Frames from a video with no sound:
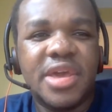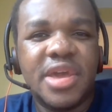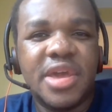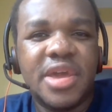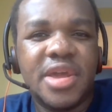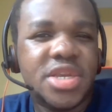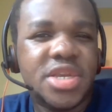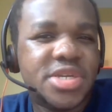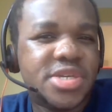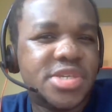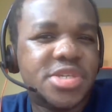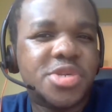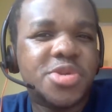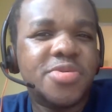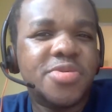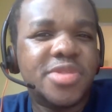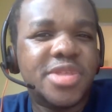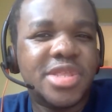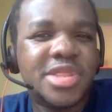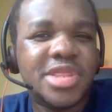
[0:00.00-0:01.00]
and just
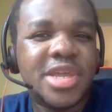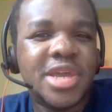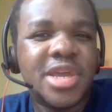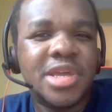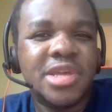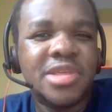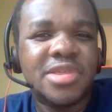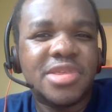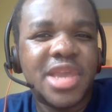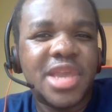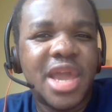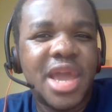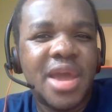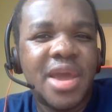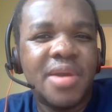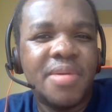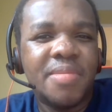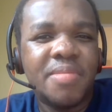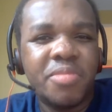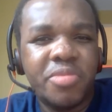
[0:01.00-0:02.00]
do the things
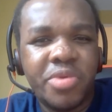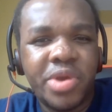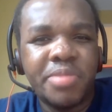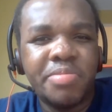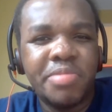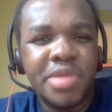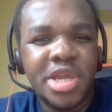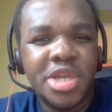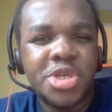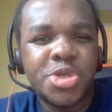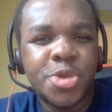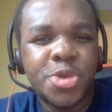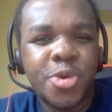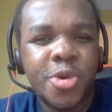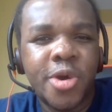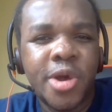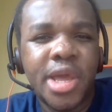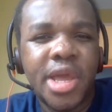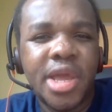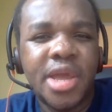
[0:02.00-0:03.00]
that bring me
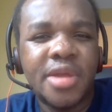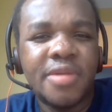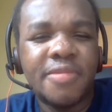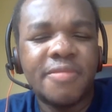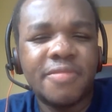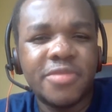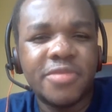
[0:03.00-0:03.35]
joy,